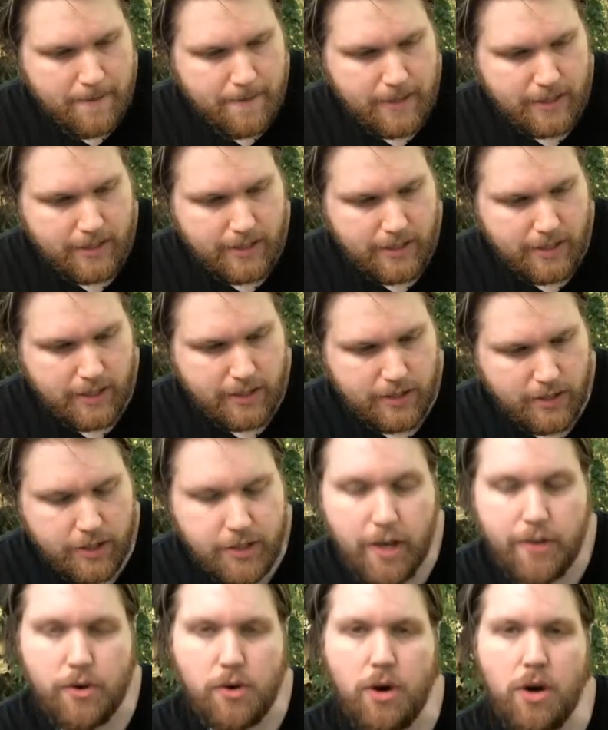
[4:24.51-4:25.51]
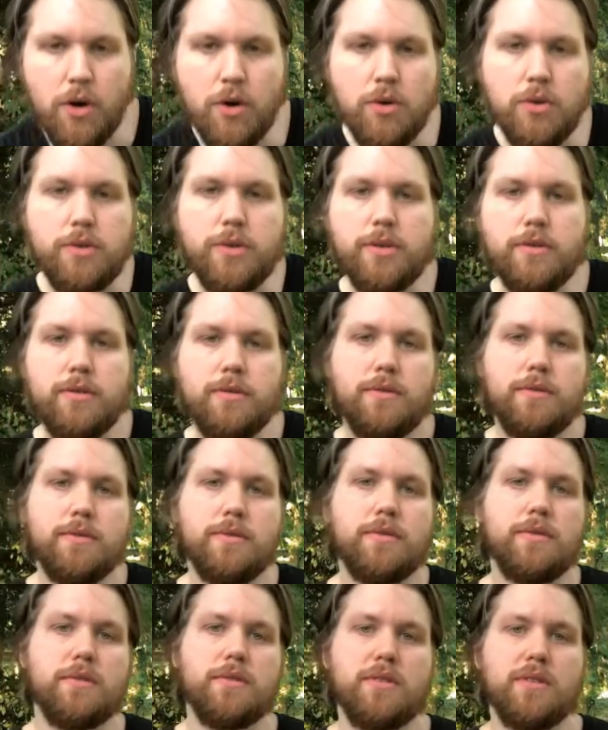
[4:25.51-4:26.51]
This is another ode
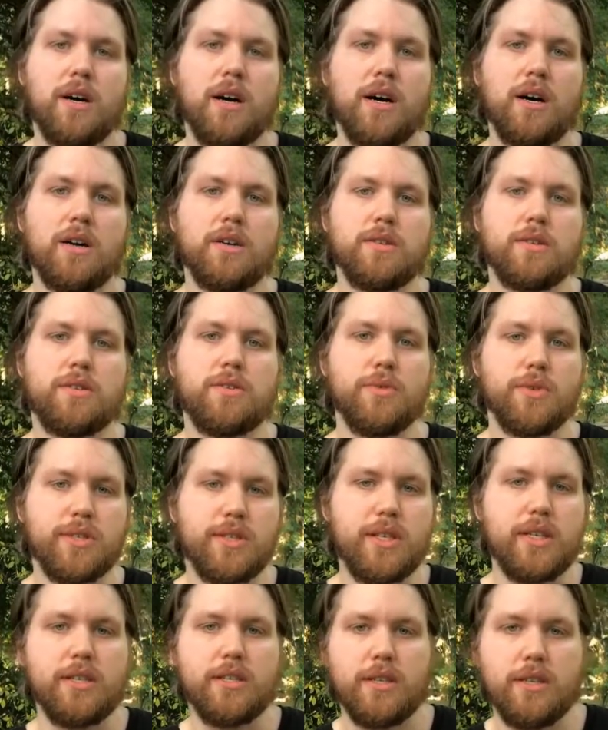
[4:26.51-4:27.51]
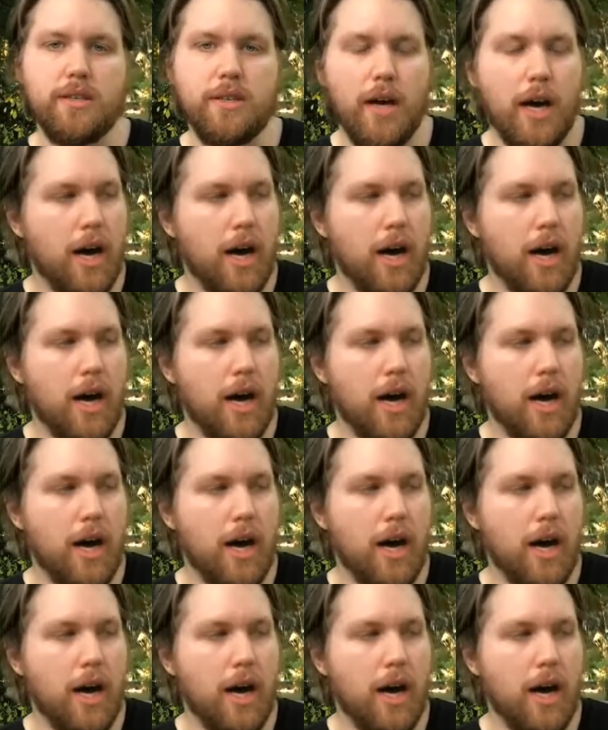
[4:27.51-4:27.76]
to a season,